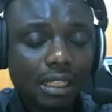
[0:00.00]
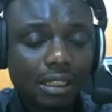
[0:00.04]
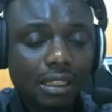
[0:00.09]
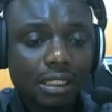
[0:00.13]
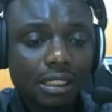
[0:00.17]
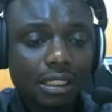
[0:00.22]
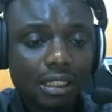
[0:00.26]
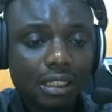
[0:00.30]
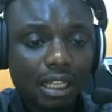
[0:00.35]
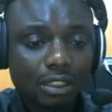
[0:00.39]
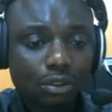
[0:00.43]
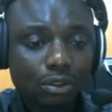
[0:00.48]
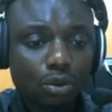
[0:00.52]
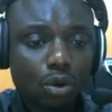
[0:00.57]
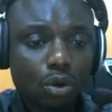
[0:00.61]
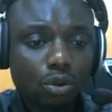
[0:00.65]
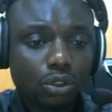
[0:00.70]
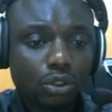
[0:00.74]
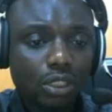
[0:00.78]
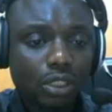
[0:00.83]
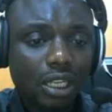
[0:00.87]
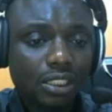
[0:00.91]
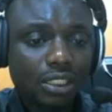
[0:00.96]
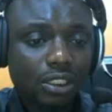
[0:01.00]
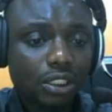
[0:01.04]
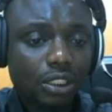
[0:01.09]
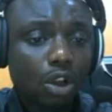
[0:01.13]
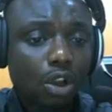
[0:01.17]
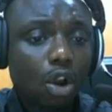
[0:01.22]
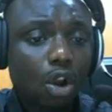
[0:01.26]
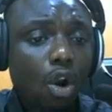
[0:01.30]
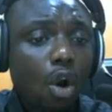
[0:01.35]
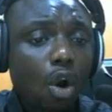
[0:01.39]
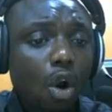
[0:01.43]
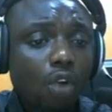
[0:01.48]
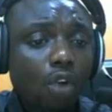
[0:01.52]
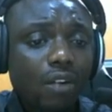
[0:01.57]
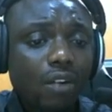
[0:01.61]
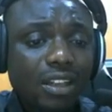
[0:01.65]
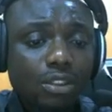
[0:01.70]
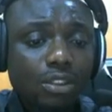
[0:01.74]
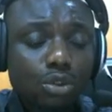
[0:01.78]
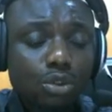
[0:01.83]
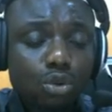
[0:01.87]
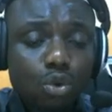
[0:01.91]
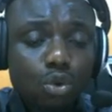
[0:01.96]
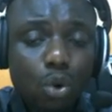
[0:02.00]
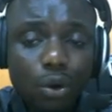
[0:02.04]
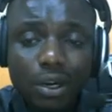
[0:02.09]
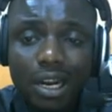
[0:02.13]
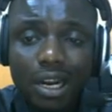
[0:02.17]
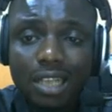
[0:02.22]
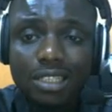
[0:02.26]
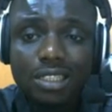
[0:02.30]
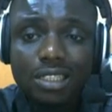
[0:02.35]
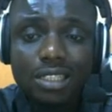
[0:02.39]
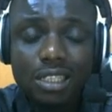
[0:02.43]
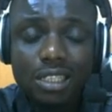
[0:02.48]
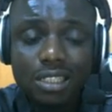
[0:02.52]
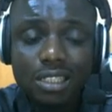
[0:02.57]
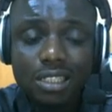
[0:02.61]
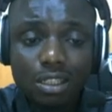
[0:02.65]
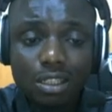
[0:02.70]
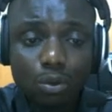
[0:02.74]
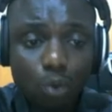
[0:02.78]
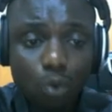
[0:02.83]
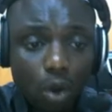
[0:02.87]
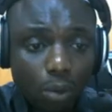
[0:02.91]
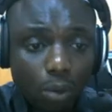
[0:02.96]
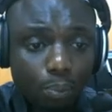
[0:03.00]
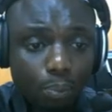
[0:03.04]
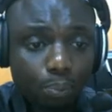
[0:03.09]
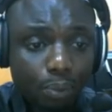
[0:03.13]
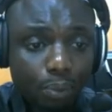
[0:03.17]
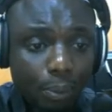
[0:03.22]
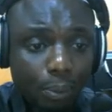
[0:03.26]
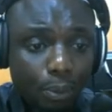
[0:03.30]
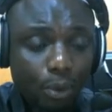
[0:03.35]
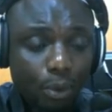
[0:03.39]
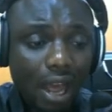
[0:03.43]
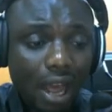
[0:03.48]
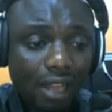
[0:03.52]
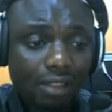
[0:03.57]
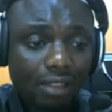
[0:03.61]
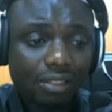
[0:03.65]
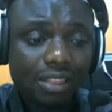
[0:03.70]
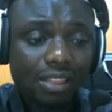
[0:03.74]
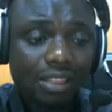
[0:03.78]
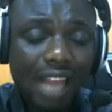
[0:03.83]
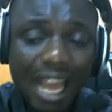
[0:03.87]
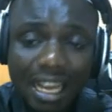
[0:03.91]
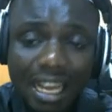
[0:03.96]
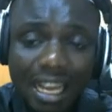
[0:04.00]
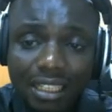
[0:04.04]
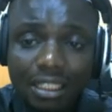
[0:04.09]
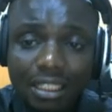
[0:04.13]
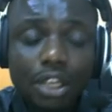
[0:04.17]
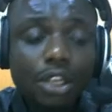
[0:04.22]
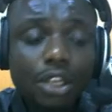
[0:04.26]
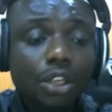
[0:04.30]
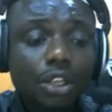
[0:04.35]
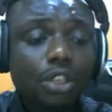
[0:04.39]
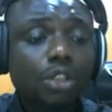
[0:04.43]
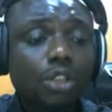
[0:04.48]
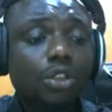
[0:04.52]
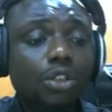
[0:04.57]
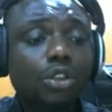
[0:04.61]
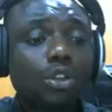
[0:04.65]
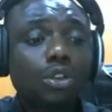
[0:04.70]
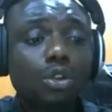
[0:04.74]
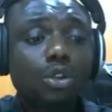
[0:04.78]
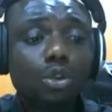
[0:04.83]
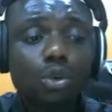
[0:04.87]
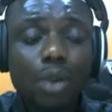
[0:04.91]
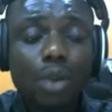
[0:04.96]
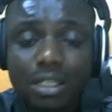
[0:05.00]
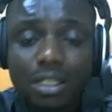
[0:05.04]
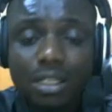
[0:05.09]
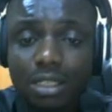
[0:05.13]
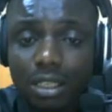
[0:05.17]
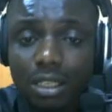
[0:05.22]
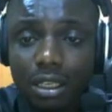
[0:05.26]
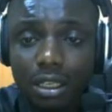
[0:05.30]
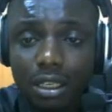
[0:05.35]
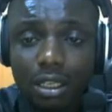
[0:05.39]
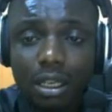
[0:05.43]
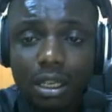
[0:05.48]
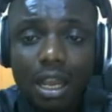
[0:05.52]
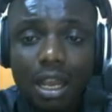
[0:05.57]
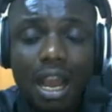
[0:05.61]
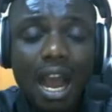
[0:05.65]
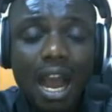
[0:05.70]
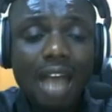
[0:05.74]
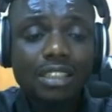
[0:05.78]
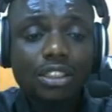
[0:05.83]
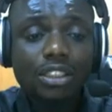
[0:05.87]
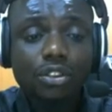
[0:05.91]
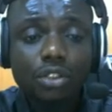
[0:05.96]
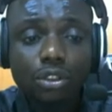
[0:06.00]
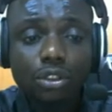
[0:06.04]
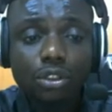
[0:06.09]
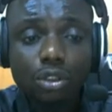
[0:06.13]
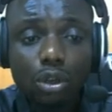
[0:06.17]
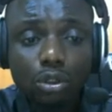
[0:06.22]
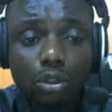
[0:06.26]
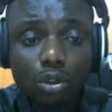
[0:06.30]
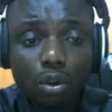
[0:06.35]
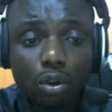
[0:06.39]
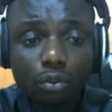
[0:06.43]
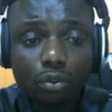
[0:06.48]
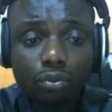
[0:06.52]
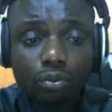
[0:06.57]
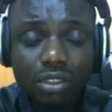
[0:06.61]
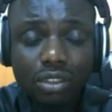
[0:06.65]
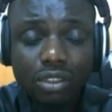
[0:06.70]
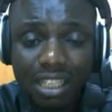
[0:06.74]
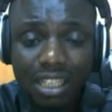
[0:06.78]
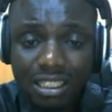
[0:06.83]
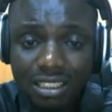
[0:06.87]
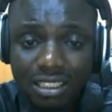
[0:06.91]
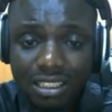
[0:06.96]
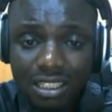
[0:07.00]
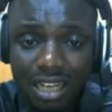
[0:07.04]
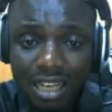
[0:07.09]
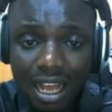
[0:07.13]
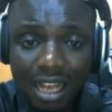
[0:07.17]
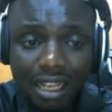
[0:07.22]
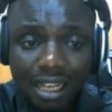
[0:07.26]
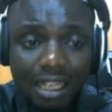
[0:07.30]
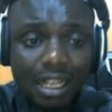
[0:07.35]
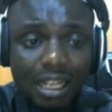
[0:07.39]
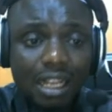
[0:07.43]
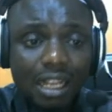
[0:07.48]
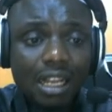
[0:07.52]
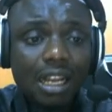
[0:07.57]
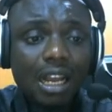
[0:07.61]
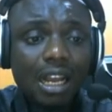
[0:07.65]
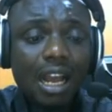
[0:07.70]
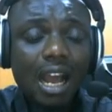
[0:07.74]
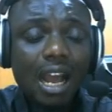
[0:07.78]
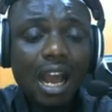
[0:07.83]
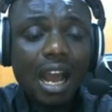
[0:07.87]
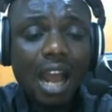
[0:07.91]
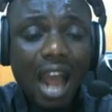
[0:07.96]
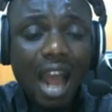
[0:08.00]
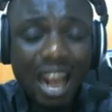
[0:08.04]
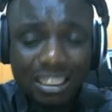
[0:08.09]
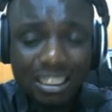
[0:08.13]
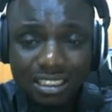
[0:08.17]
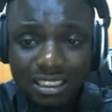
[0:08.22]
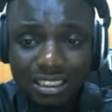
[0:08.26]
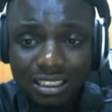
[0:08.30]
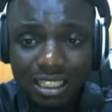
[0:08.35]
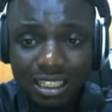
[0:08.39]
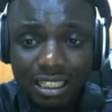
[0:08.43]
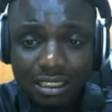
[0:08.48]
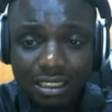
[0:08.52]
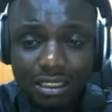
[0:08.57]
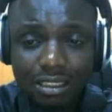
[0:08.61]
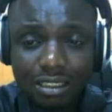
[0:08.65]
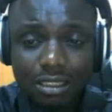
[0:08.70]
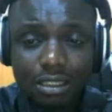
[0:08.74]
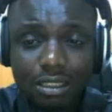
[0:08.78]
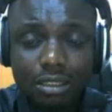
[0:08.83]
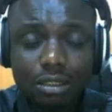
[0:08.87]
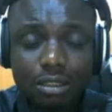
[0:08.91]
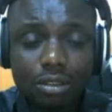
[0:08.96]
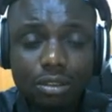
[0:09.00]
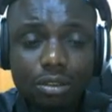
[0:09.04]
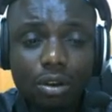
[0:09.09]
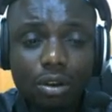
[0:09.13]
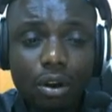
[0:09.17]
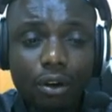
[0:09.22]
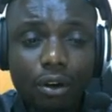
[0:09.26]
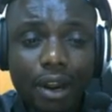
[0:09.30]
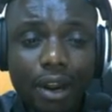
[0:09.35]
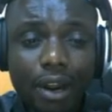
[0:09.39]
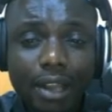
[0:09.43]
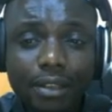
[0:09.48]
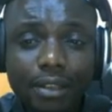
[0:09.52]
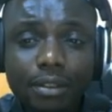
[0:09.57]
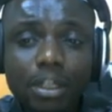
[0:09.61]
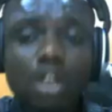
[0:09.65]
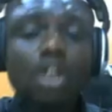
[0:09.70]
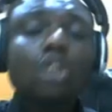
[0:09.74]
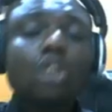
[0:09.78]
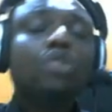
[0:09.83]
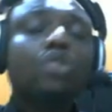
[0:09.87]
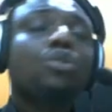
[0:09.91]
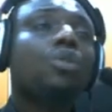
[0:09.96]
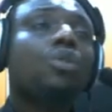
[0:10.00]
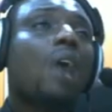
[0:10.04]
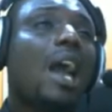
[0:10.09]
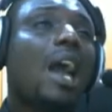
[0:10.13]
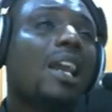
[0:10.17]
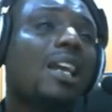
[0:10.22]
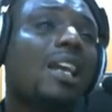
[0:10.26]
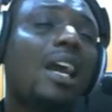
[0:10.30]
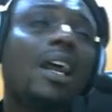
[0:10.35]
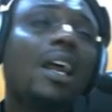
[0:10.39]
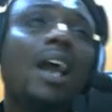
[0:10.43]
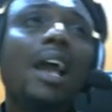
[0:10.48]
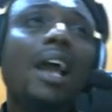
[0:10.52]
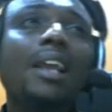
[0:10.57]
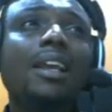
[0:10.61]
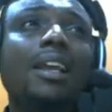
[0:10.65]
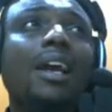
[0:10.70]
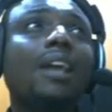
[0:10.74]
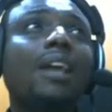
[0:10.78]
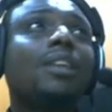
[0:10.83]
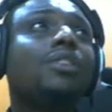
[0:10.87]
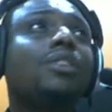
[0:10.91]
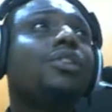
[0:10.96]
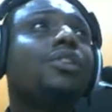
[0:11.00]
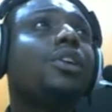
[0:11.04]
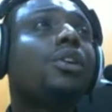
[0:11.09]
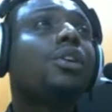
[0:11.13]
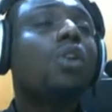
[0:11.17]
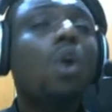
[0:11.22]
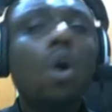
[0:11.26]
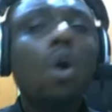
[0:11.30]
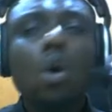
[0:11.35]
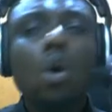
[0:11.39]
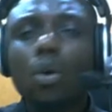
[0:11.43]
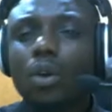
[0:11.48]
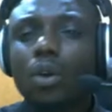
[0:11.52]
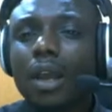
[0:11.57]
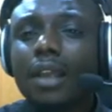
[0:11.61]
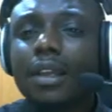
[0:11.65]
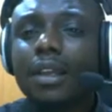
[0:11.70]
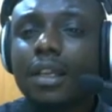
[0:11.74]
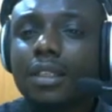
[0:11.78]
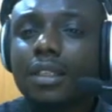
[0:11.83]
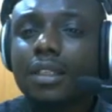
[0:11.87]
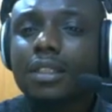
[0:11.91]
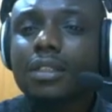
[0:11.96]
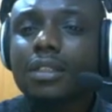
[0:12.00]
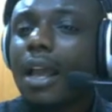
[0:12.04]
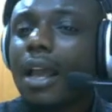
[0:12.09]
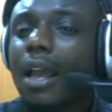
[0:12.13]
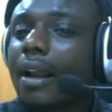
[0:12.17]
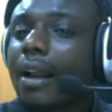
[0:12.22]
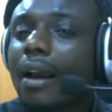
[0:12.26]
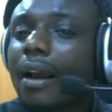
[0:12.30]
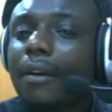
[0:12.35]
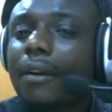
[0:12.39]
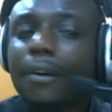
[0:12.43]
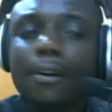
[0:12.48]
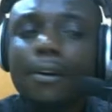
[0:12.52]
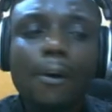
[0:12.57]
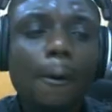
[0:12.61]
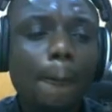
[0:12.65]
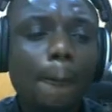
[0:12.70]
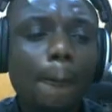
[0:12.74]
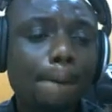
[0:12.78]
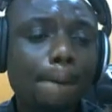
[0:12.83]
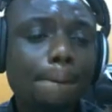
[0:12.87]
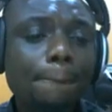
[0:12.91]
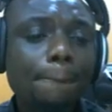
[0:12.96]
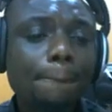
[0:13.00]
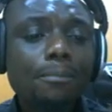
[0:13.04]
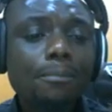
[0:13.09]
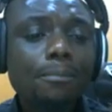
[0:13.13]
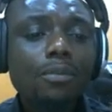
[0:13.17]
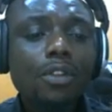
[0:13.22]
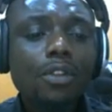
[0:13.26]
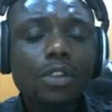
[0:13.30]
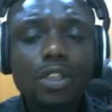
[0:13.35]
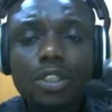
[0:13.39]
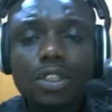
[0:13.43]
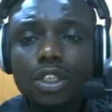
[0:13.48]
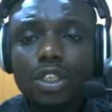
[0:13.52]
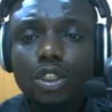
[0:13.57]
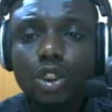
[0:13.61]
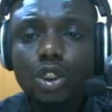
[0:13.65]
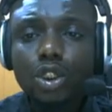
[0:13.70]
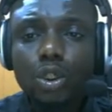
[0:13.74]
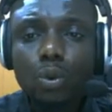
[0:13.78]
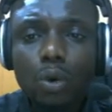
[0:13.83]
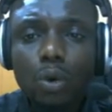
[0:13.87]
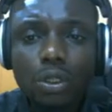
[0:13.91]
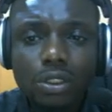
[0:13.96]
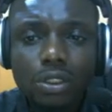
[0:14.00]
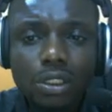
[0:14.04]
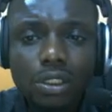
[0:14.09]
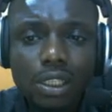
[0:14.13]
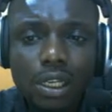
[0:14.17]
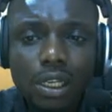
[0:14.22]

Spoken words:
it has caused. You can see over 261 people have died in the USA as a result of Tesla accidents. All right, so I can recall, yes, I can recall this issue was